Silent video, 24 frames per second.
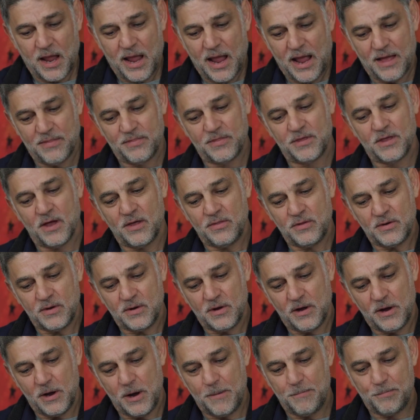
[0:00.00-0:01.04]
And the
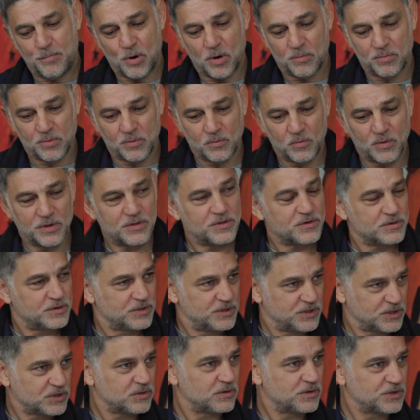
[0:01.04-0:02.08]
other problem with
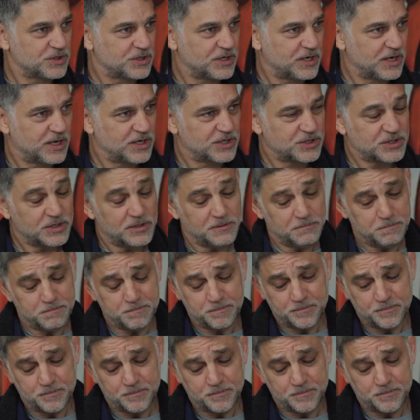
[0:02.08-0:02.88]
traditional education